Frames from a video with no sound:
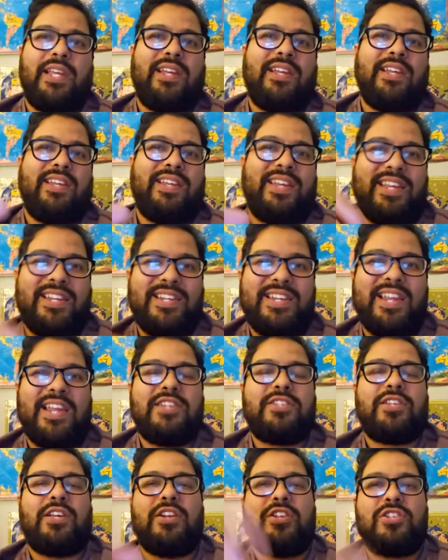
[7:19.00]

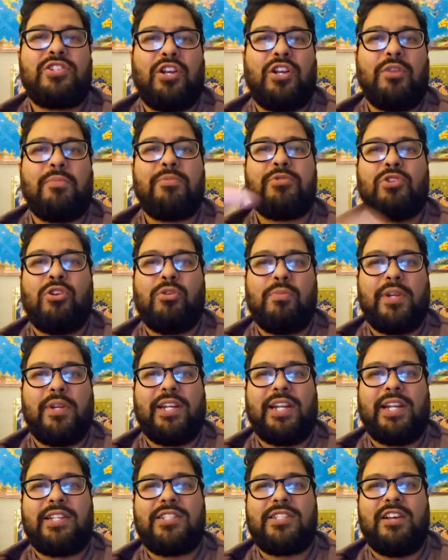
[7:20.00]
it's going to start absorbing
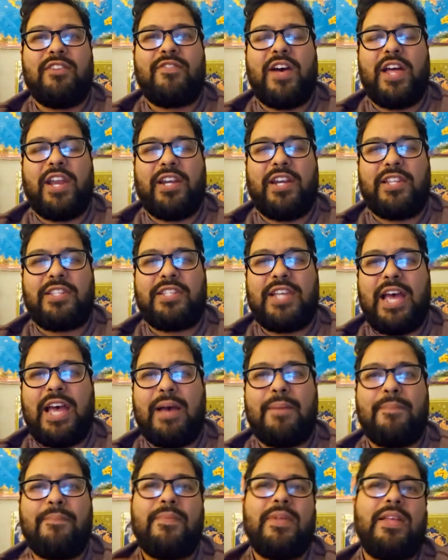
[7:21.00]
that stuff out of the
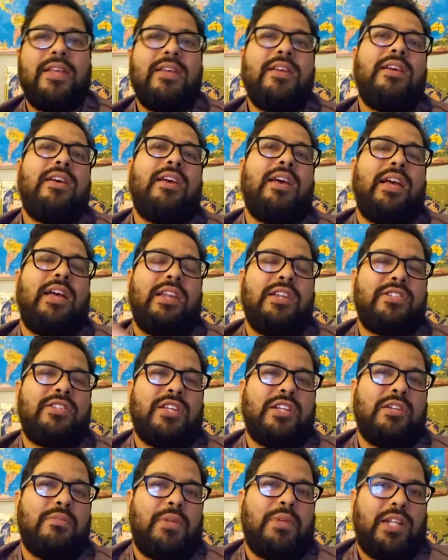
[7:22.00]
tap, and it's
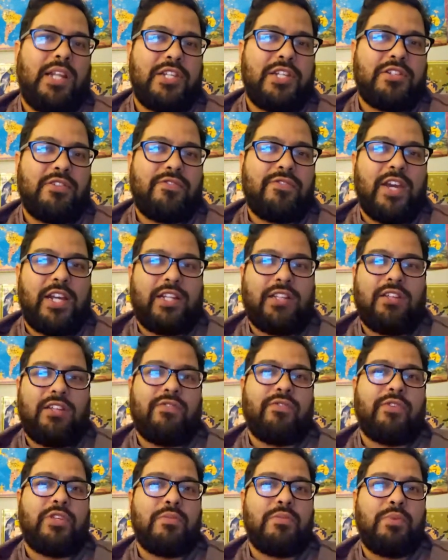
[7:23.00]
going to be less
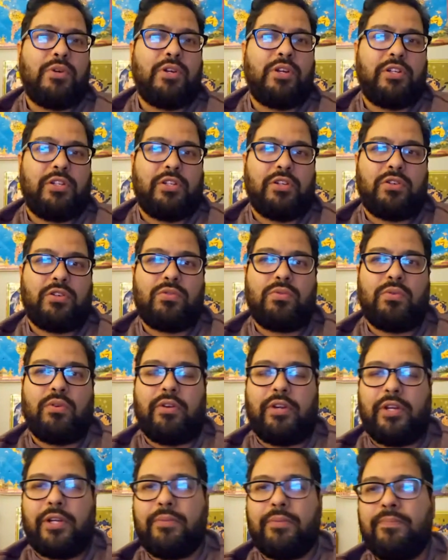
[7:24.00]
effective when you put it in your
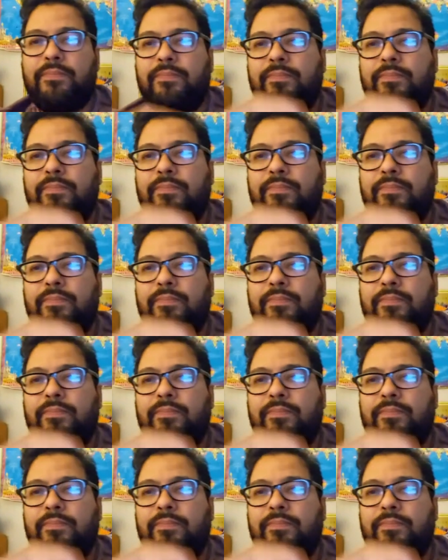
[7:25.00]
aquarium.